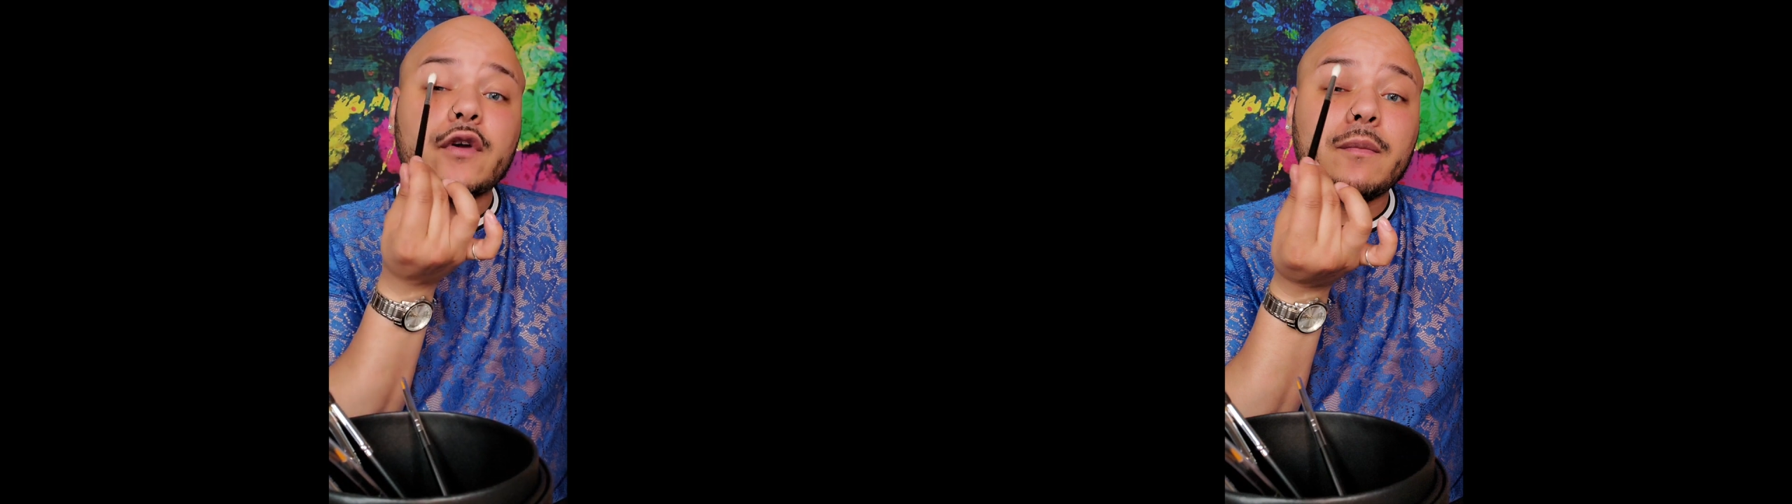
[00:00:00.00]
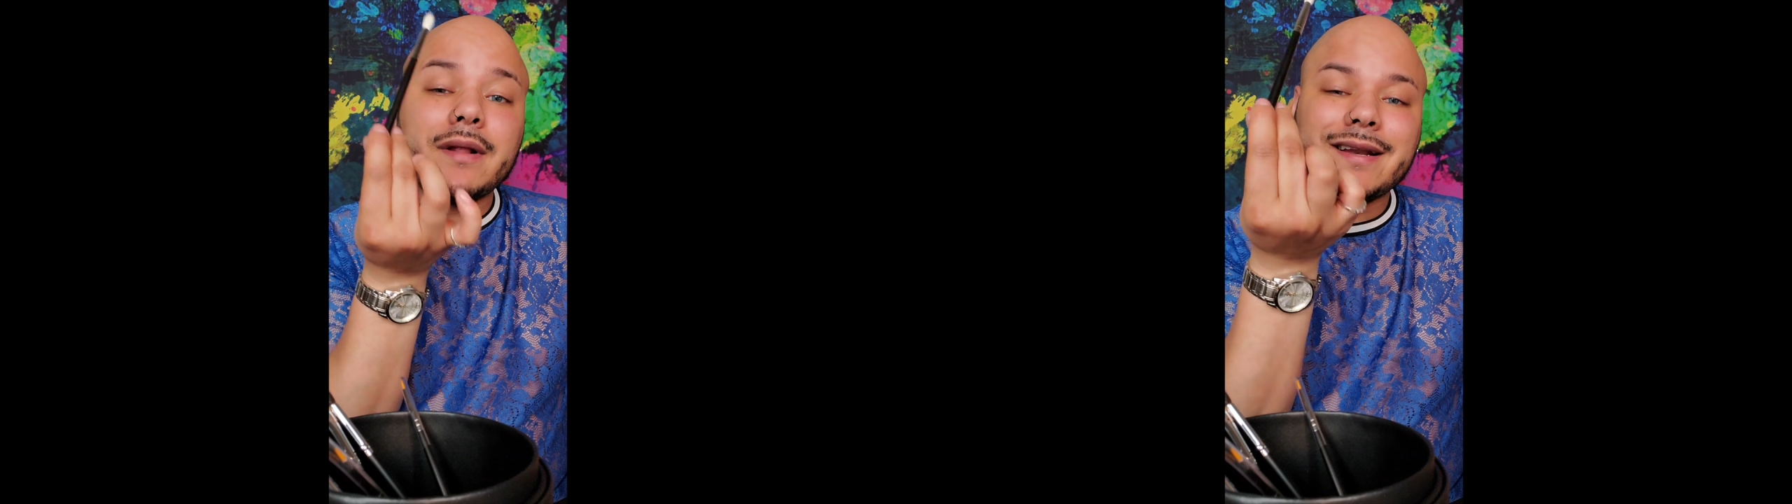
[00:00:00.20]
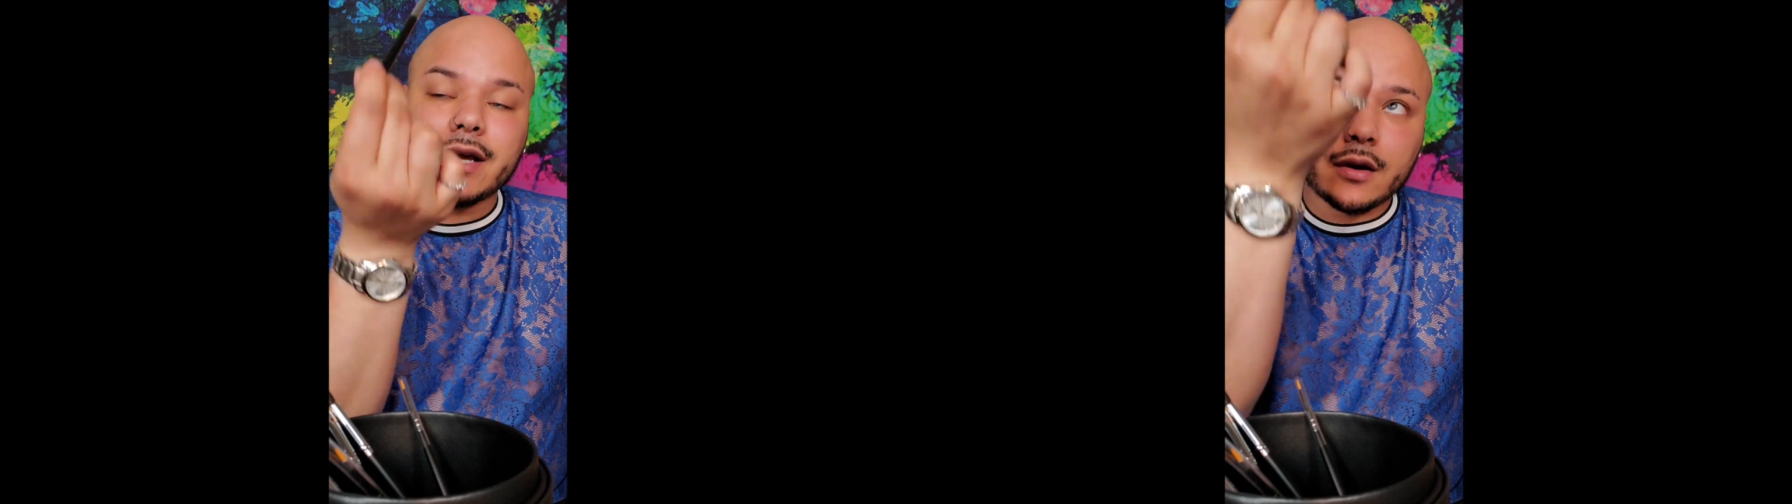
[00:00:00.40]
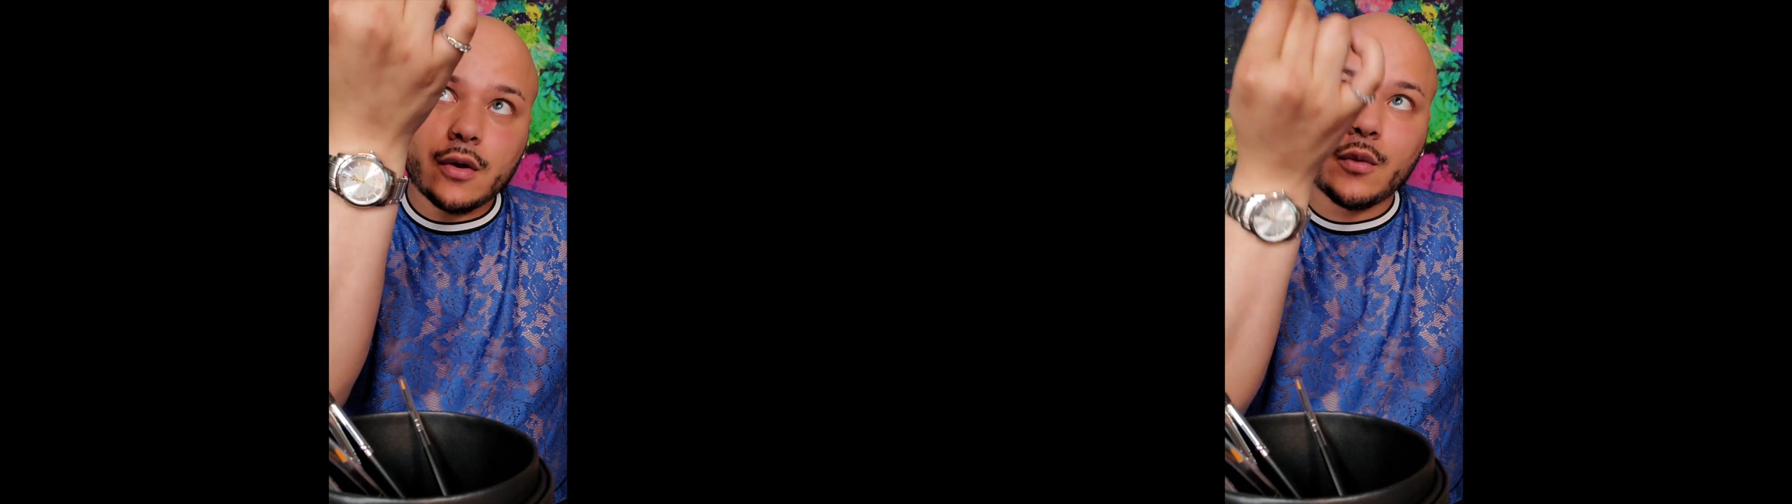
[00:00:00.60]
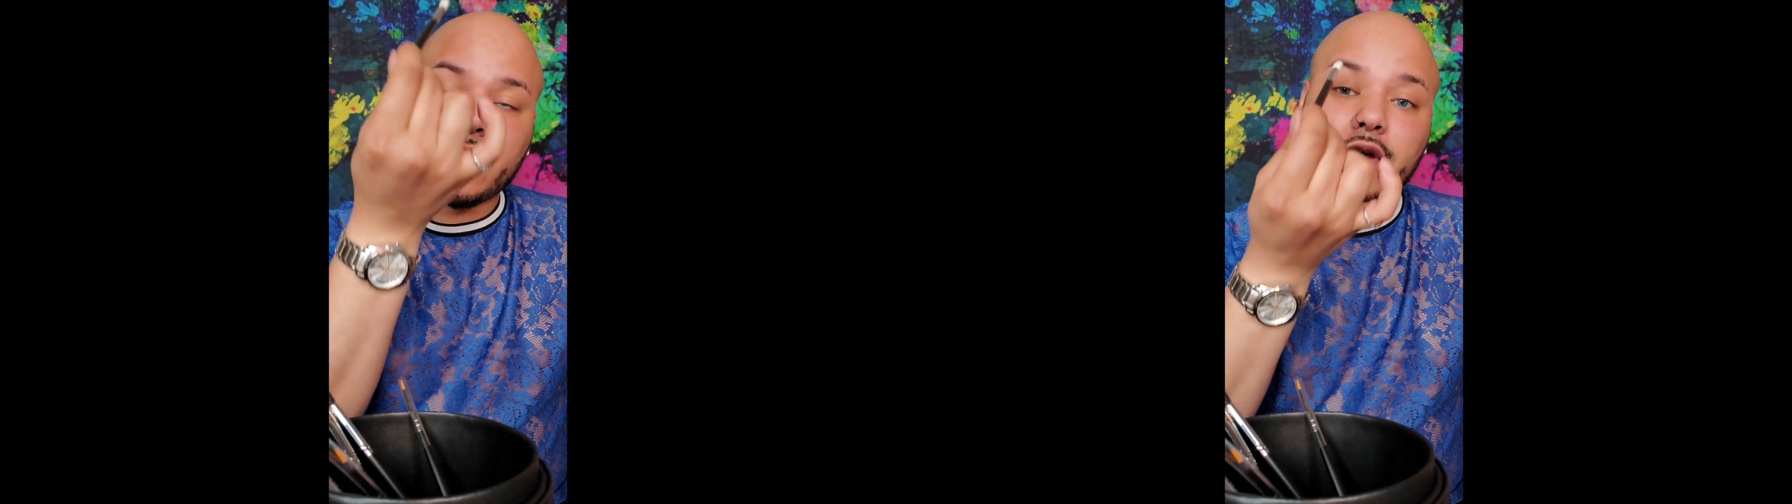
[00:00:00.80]
you're blending
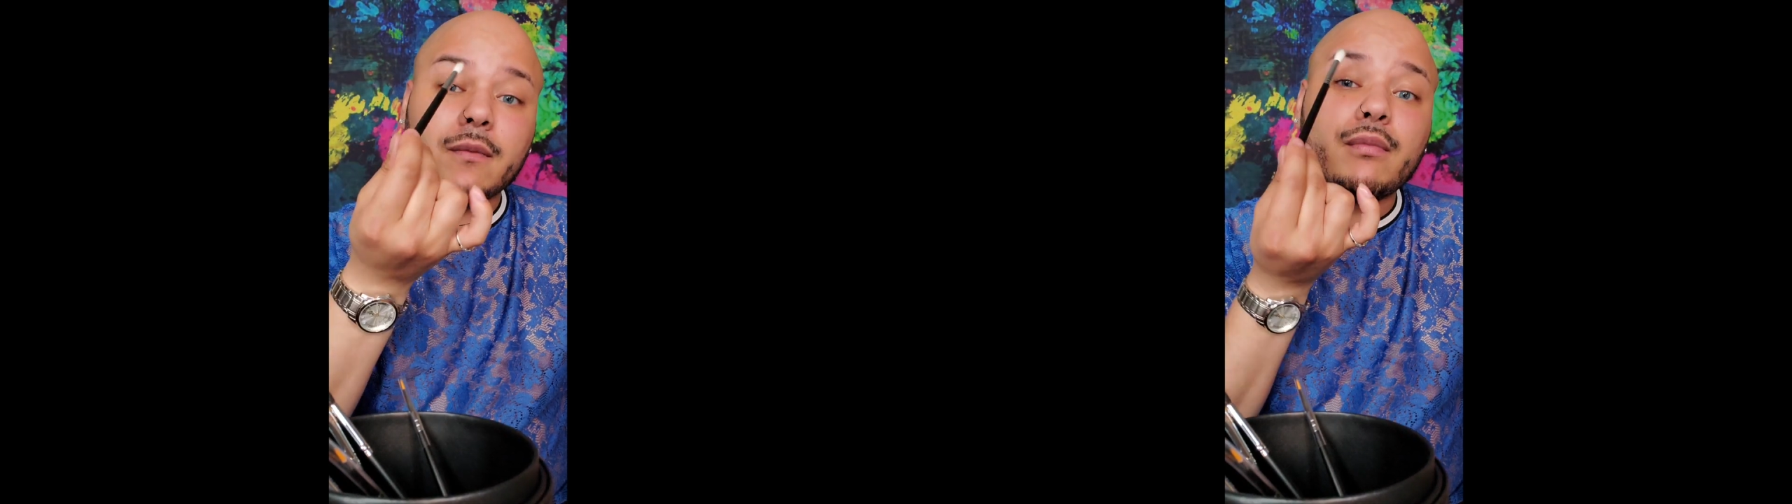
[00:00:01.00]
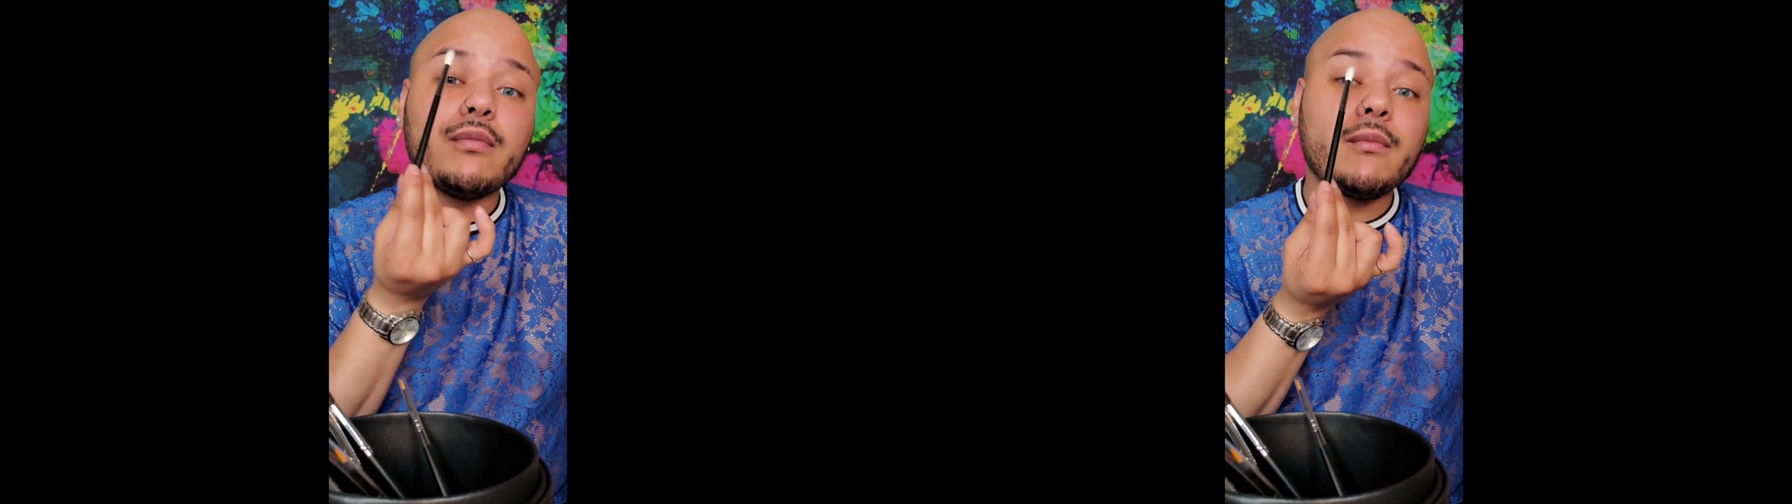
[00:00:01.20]
with your